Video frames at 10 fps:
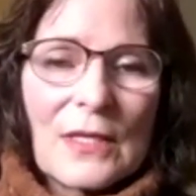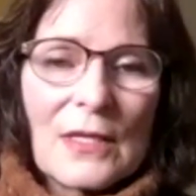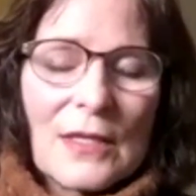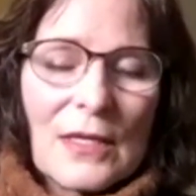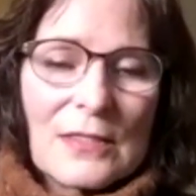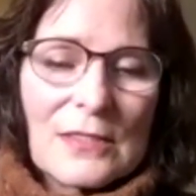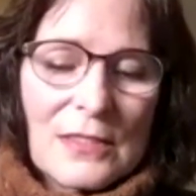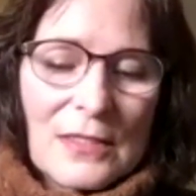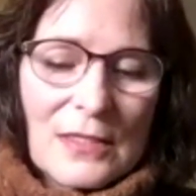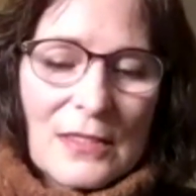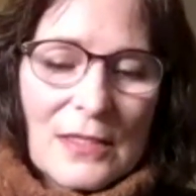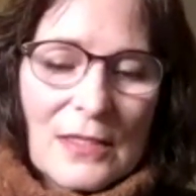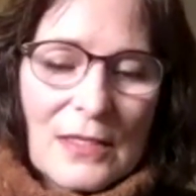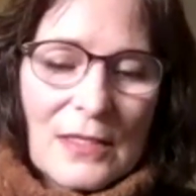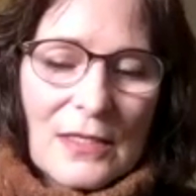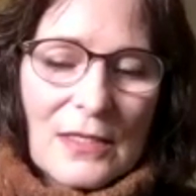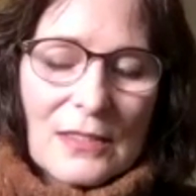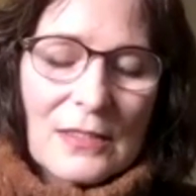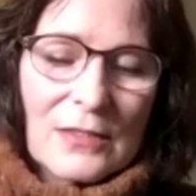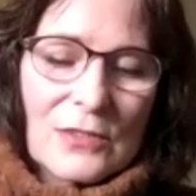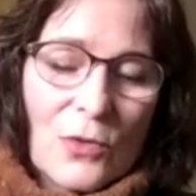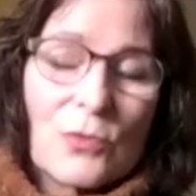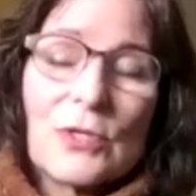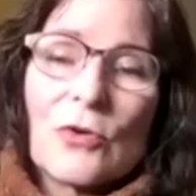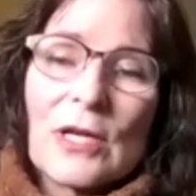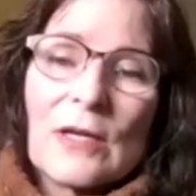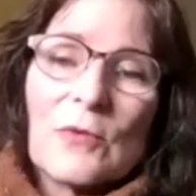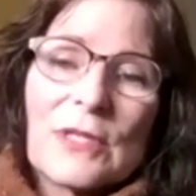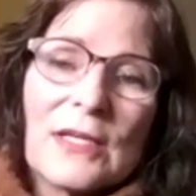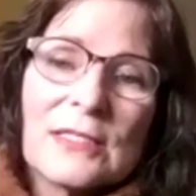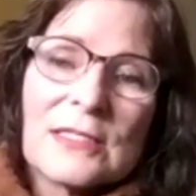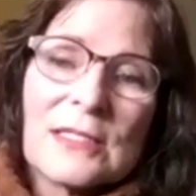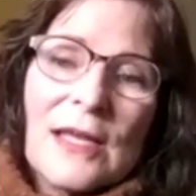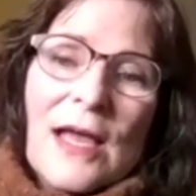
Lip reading: that they don't agree with us.